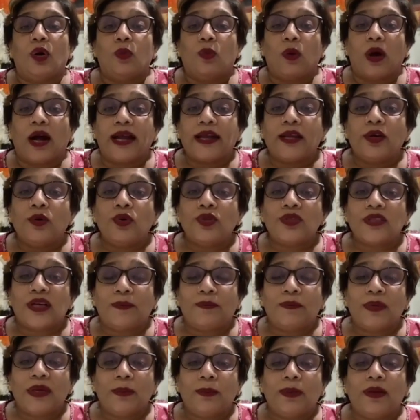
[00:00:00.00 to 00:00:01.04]
Why do
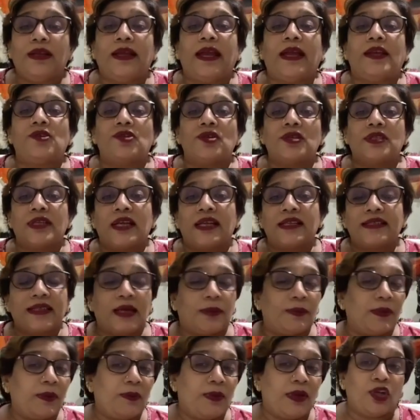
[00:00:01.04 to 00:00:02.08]
some people get results,
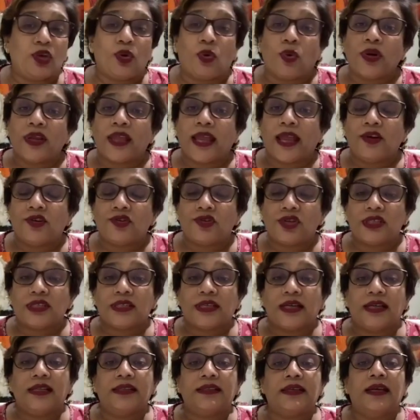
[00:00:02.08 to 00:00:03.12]
some people don't get
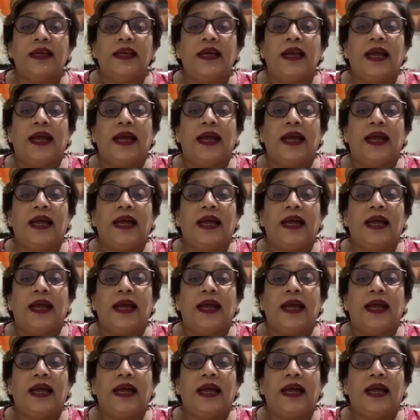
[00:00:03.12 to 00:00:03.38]
results?